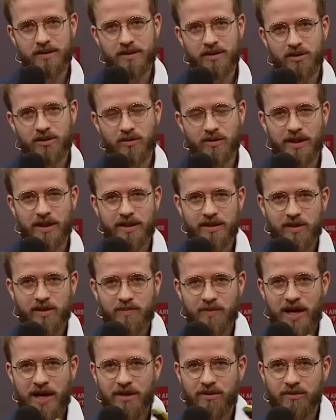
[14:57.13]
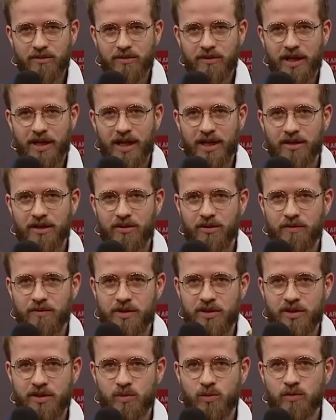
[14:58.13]
So there is a part of the electron
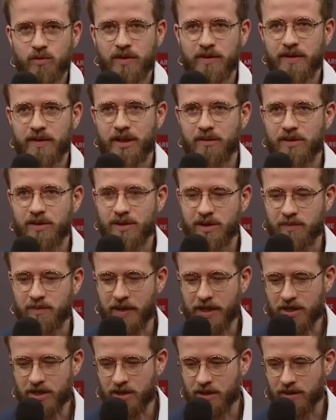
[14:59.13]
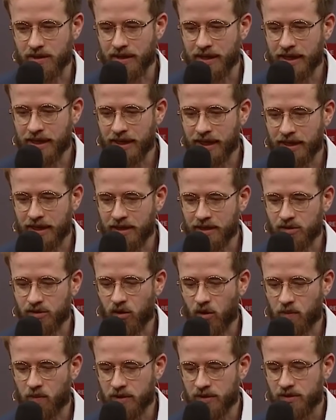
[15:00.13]
which is moving without dissipation, and this
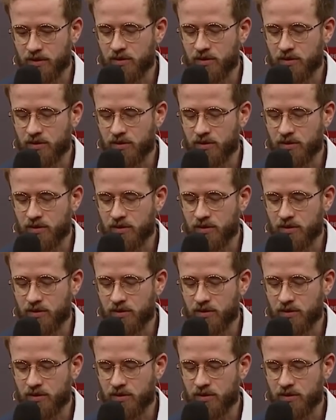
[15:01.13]
opens